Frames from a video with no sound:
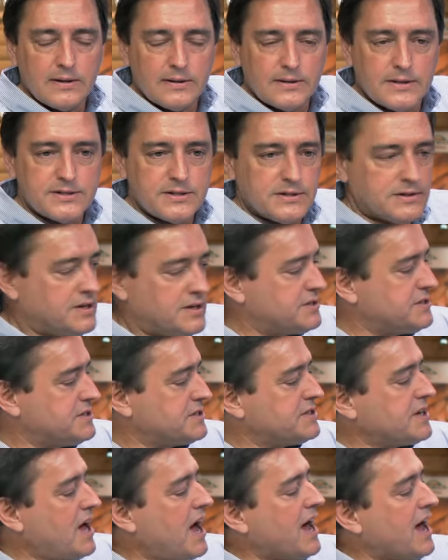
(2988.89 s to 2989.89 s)
This, this
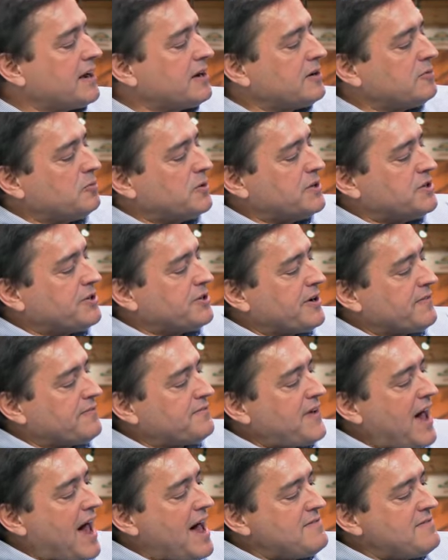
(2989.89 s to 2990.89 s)
is not. When you're
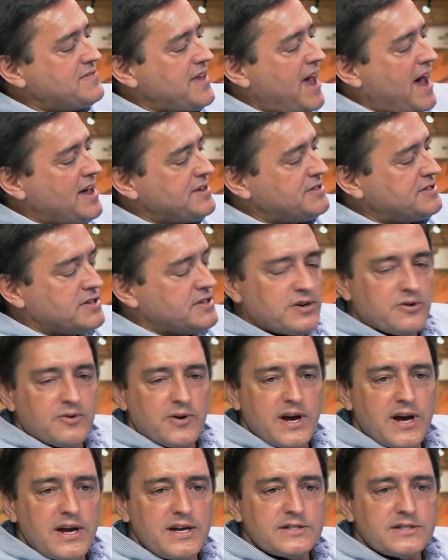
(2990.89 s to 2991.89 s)
at five thousand
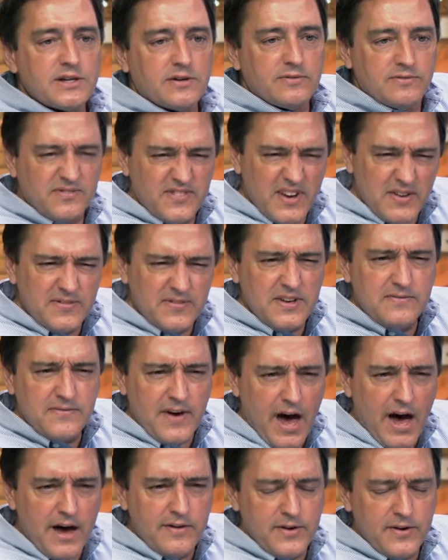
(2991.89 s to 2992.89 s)
degrees,
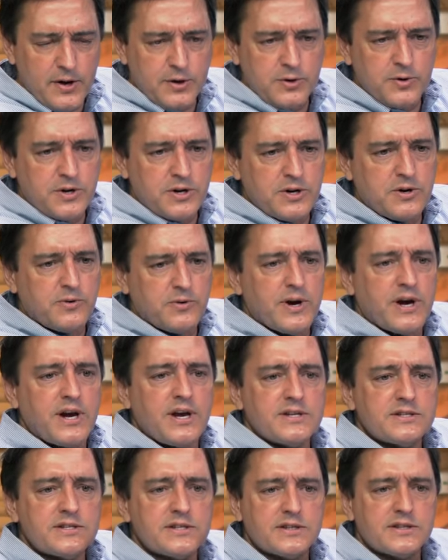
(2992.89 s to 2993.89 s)
fifty-five hundred
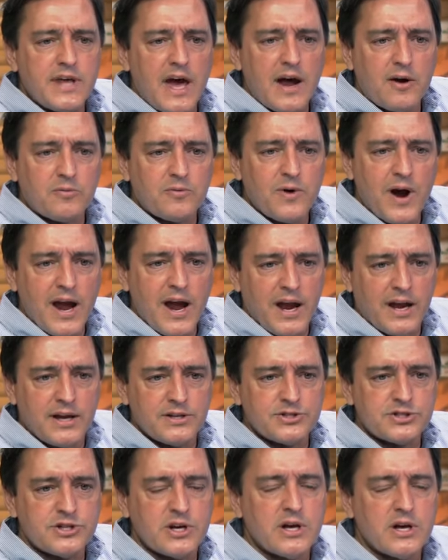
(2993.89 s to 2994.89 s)
degrees, that
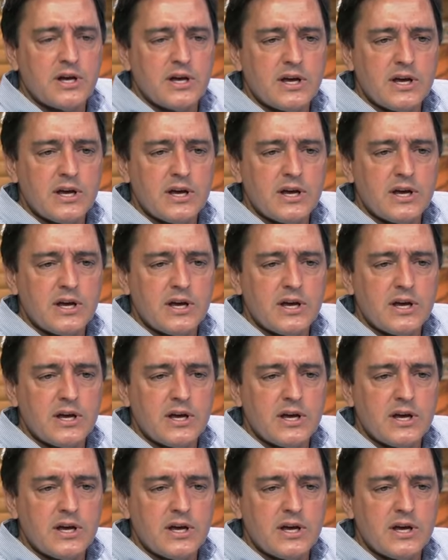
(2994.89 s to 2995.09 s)
range,